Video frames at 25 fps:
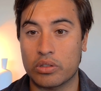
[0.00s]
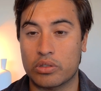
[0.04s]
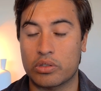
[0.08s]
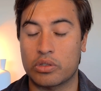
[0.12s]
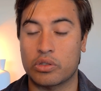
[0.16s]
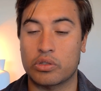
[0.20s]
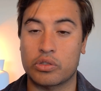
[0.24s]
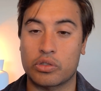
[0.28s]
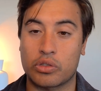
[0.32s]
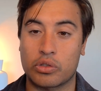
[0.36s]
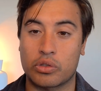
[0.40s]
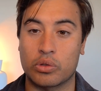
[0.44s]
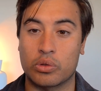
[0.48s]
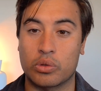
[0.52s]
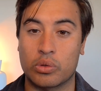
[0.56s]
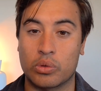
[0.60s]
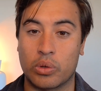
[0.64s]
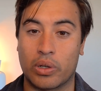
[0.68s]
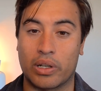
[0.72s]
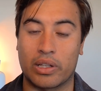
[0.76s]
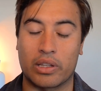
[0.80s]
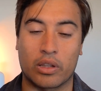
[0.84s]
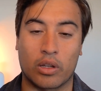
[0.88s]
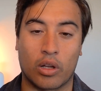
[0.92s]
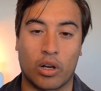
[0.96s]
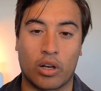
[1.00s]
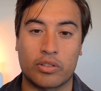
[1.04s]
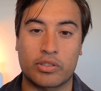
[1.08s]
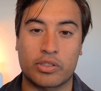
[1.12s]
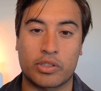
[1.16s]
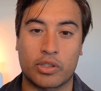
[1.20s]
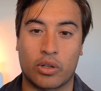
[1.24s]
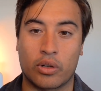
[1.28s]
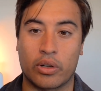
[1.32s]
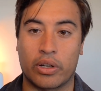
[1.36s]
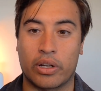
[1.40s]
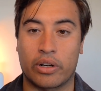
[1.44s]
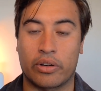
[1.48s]
to school, and
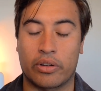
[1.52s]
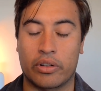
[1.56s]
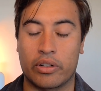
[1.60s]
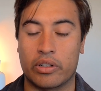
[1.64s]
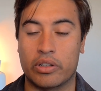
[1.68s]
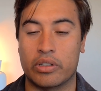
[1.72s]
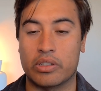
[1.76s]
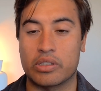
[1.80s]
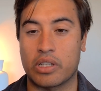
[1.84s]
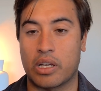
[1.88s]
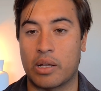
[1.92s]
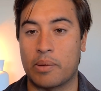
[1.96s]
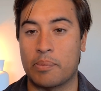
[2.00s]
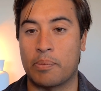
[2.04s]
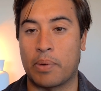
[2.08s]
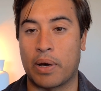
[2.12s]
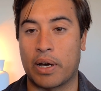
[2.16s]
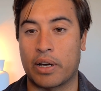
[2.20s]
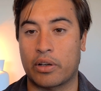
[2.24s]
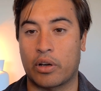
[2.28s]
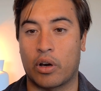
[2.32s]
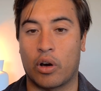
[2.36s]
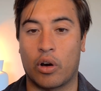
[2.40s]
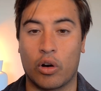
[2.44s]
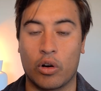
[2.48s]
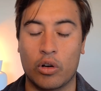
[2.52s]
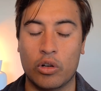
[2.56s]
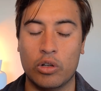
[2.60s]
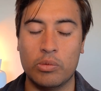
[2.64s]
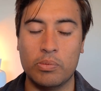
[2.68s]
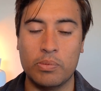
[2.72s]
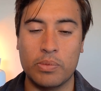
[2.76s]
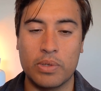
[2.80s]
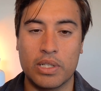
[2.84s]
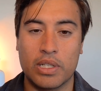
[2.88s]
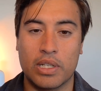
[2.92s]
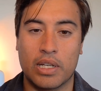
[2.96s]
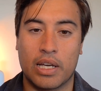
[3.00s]
lifestyle areas and back home.